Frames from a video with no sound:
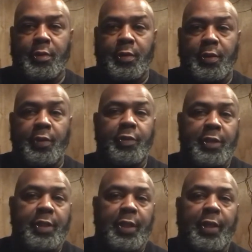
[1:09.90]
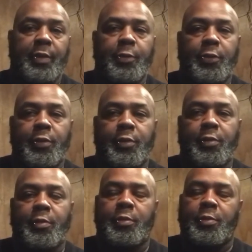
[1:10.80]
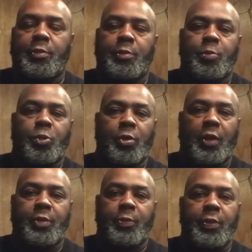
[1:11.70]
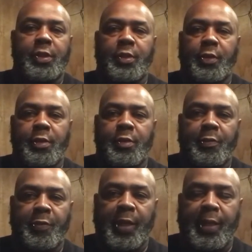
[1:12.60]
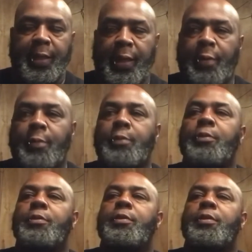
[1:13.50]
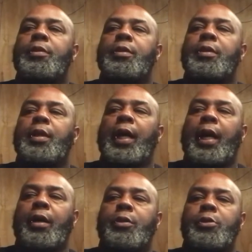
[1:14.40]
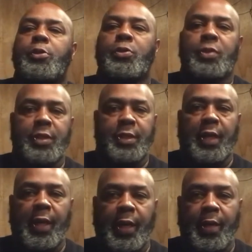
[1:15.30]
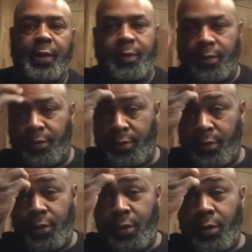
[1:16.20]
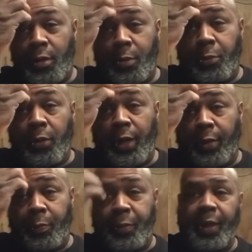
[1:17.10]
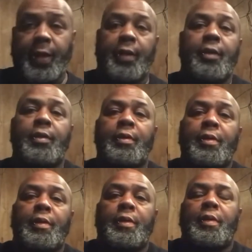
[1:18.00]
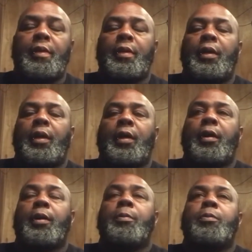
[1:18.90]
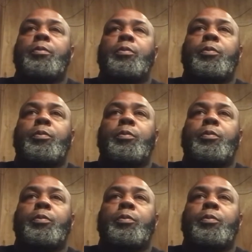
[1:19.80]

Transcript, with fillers: even tonight, I'm going to start the research to find out how to design a pull out bed. Um,